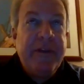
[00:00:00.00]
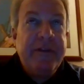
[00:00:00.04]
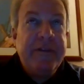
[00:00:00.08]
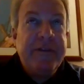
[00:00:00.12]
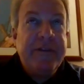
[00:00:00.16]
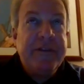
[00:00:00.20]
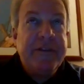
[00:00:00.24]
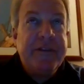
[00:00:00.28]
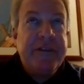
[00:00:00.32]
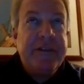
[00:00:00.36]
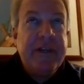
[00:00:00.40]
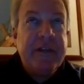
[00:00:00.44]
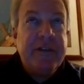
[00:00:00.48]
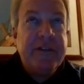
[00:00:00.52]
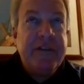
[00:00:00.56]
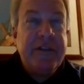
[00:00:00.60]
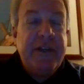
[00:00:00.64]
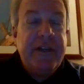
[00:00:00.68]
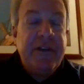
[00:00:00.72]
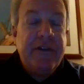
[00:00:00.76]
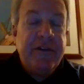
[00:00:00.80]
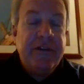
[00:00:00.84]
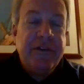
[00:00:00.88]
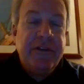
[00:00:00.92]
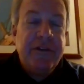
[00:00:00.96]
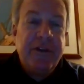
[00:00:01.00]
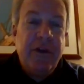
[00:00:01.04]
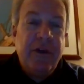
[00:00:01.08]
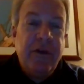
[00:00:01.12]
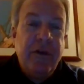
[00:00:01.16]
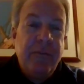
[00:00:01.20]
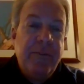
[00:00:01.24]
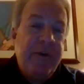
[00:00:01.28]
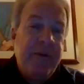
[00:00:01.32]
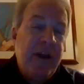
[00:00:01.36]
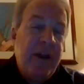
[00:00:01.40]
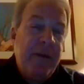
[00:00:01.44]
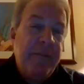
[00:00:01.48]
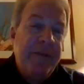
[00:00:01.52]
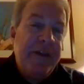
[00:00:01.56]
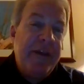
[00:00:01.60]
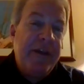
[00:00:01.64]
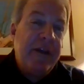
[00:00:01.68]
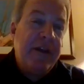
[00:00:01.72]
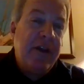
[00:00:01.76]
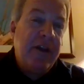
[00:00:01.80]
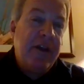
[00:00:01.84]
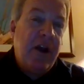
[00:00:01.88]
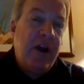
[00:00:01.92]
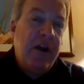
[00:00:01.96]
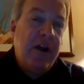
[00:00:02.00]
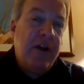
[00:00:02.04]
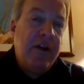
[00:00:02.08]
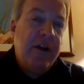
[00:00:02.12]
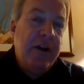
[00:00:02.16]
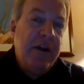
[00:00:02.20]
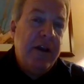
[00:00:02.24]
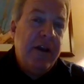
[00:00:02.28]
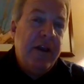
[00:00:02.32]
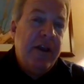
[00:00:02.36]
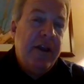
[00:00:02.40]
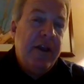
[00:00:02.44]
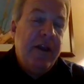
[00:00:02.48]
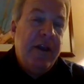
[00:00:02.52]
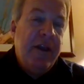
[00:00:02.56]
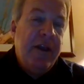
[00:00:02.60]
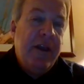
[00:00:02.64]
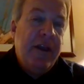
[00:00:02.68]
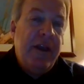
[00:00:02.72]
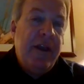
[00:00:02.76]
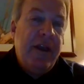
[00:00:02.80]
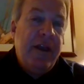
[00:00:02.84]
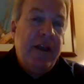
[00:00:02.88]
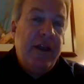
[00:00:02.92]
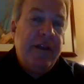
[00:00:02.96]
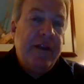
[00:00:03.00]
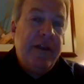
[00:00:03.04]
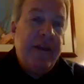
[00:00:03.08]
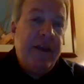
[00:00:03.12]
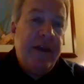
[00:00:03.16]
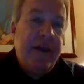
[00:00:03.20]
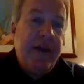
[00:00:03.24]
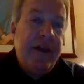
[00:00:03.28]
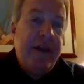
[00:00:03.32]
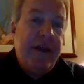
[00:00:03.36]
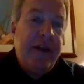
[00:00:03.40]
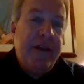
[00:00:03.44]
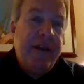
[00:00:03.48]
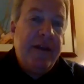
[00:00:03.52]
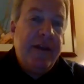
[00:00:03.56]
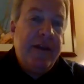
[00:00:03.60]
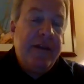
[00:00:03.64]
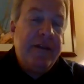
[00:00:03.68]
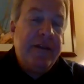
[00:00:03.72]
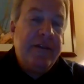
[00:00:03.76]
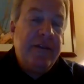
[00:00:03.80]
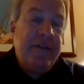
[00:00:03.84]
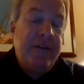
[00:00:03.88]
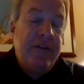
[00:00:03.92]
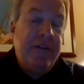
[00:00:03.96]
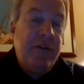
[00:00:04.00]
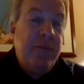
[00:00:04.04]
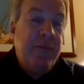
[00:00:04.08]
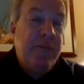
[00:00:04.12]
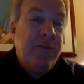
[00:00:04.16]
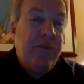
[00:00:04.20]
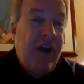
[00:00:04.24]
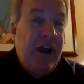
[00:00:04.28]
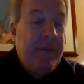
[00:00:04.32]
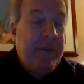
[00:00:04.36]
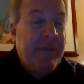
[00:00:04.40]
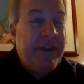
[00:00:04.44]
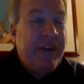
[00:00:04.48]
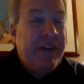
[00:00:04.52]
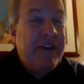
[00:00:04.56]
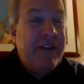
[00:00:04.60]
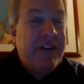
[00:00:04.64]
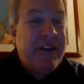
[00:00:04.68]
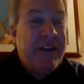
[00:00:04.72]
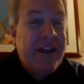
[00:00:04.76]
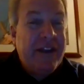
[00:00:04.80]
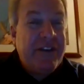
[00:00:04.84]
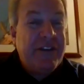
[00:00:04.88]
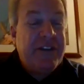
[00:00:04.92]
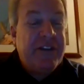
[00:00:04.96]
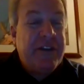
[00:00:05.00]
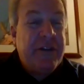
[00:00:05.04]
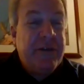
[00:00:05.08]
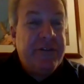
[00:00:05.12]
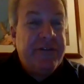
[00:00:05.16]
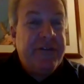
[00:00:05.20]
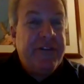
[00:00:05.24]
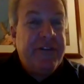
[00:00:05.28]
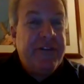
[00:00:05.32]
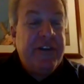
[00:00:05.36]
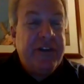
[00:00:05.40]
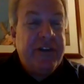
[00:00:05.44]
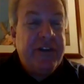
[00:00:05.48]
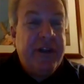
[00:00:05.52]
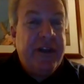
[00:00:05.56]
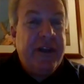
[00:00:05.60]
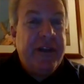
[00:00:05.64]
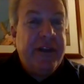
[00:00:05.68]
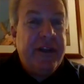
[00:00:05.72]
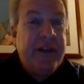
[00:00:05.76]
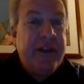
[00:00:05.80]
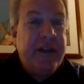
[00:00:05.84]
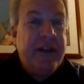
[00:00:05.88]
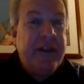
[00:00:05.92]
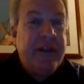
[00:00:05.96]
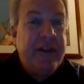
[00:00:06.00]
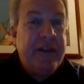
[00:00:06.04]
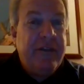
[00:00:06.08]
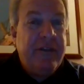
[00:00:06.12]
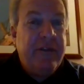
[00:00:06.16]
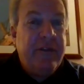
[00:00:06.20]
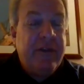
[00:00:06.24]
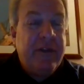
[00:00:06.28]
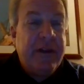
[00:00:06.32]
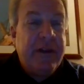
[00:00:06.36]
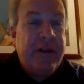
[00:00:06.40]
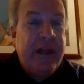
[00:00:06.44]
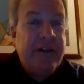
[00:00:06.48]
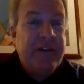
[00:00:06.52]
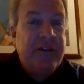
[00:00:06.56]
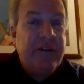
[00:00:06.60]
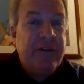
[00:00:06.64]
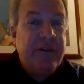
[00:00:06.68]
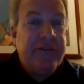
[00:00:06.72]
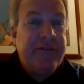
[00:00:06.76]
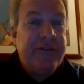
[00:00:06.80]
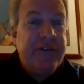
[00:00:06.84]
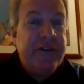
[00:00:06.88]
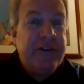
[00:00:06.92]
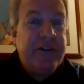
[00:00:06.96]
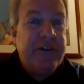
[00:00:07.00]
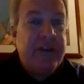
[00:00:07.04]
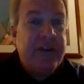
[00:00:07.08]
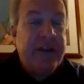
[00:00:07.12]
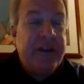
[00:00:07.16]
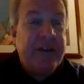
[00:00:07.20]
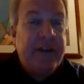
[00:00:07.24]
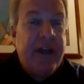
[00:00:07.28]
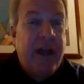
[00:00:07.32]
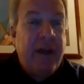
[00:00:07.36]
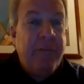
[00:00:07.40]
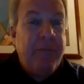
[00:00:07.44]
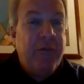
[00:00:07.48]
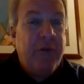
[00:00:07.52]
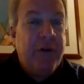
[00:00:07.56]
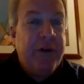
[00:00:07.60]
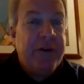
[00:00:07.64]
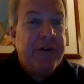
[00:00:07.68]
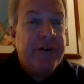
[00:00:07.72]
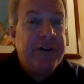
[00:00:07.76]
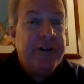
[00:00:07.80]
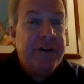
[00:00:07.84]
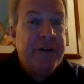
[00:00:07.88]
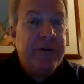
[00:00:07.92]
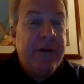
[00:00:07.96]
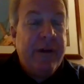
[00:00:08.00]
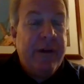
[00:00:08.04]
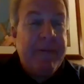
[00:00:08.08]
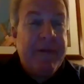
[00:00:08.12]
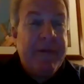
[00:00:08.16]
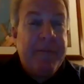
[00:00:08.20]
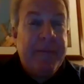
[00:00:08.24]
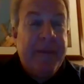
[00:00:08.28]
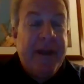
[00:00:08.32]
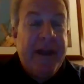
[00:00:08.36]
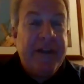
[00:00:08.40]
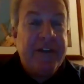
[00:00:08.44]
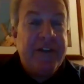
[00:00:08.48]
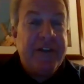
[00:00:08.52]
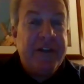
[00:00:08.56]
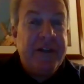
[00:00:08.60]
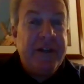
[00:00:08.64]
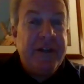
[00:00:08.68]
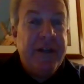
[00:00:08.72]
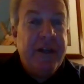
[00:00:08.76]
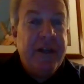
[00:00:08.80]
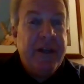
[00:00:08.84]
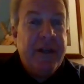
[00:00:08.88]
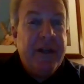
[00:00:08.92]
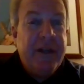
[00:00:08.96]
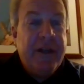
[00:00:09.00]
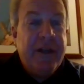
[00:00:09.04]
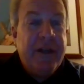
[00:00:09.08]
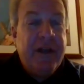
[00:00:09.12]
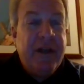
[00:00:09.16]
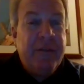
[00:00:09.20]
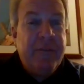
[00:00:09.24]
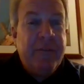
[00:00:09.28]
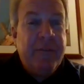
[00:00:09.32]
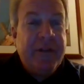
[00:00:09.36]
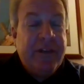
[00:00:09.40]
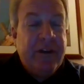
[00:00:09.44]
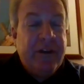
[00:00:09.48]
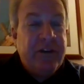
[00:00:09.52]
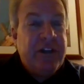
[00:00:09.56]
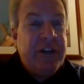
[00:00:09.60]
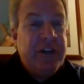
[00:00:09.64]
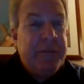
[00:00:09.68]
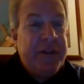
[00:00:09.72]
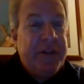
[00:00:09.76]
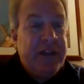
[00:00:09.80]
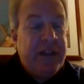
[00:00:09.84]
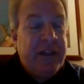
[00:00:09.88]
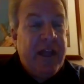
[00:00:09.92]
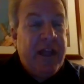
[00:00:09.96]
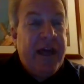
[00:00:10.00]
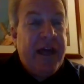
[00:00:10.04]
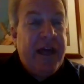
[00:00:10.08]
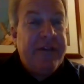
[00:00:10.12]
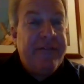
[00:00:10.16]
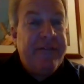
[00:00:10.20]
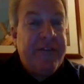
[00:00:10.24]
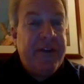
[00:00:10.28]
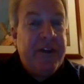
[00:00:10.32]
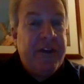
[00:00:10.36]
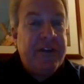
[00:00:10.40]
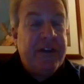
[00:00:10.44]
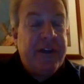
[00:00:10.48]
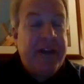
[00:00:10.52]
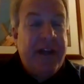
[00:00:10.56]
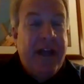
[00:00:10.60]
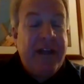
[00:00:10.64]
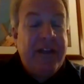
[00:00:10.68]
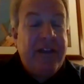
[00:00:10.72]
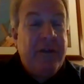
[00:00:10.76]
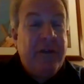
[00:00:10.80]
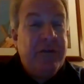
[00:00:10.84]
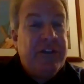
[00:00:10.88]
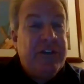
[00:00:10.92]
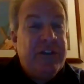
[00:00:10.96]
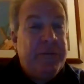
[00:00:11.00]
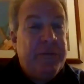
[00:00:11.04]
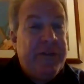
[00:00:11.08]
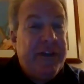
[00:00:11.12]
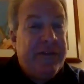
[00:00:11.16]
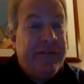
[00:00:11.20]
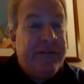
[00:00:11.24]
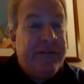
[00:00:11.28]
60 or so, probably at Carr. And so you probably could catch those fish on the top water too, I would imagine. But there should be a lot of fish. And that used to be